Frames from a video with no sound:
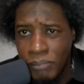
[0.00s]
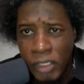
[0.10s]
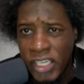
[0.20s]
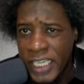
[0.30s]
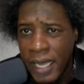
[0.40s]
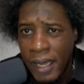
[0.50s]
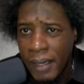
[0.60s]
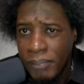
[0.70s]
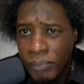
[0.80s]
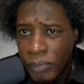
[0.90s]
create
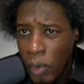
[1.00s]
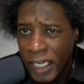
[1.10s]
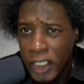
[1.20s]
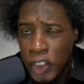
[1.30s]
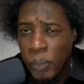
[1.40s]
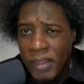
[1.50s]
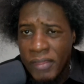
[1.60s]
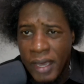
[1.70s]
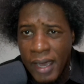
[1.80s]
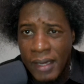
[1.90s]
a coalition with
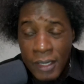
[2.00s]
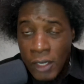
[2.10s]
Gachagua